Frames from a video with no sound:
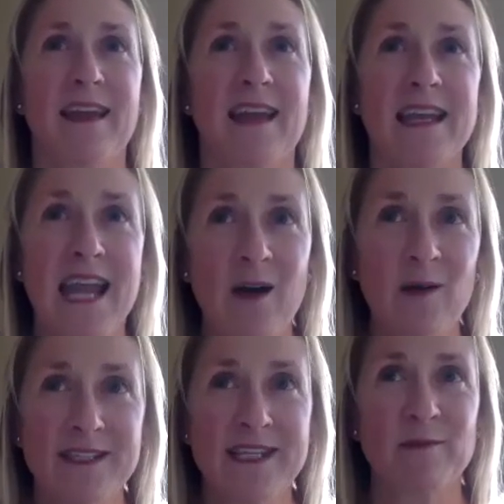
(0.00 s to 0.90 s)
Now
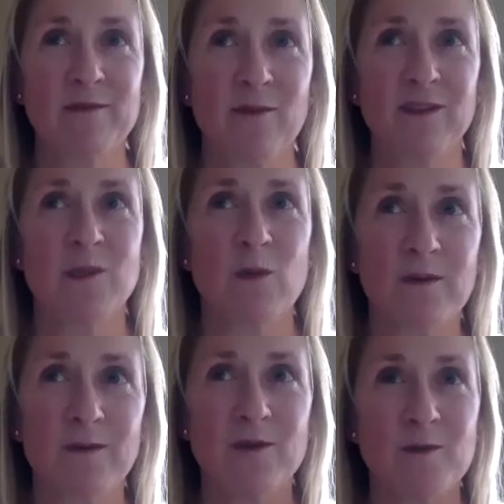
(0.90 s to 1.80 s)
I stand before this
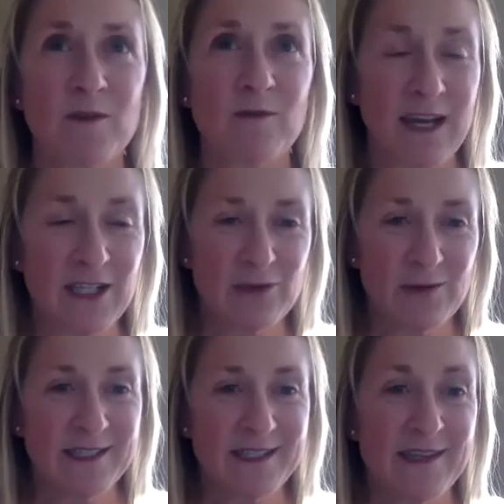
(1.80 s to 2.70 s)
wonderful group of
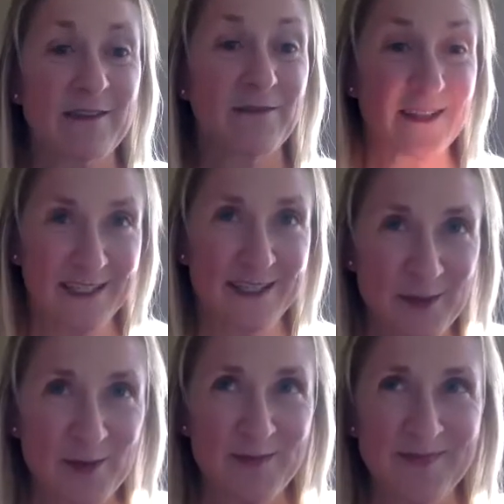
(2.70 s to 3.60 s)
graduates via
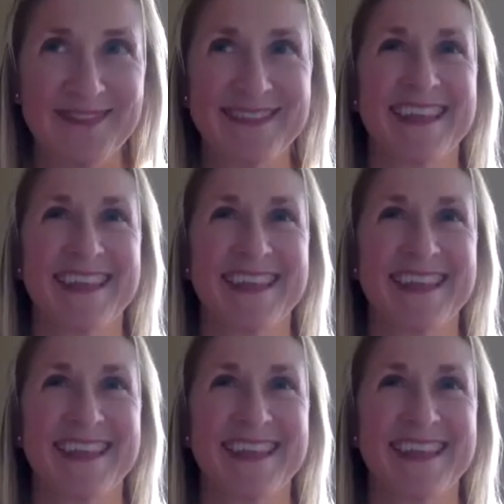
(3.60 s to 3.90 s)
Zoom